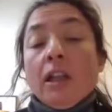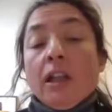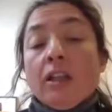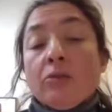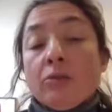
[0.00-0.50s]

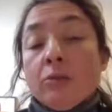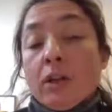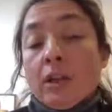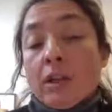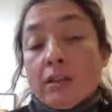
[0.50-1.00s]
into
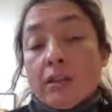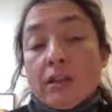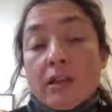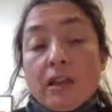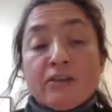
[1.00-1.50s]
an
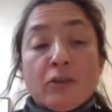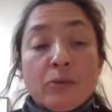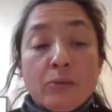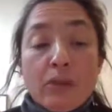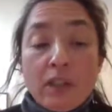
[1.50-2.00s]

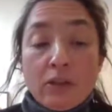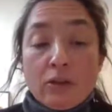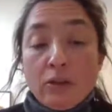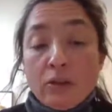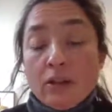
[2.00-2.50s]
isopropyl
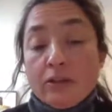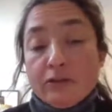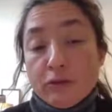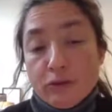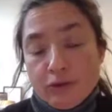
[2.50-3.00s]
alcohol
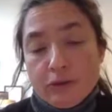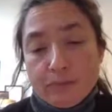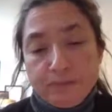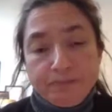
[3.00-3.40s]
solution.